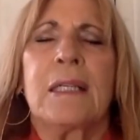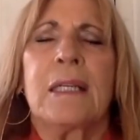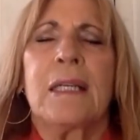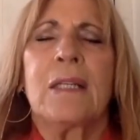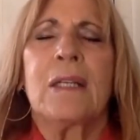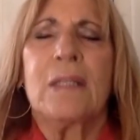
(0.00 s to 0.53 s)

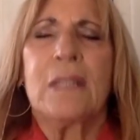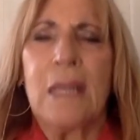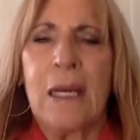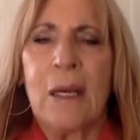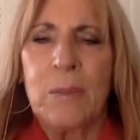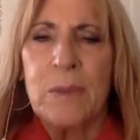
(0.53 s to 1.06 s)
and on the
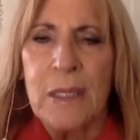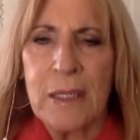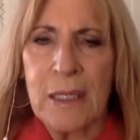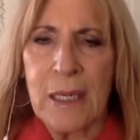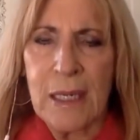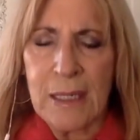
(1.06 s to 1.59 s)
out breath,
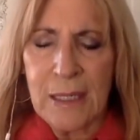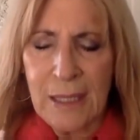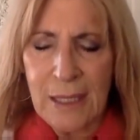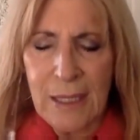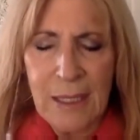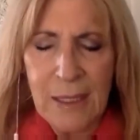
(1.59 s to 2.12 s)
I
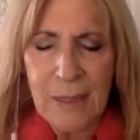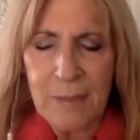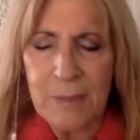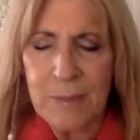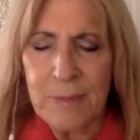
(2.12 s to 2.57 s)
am.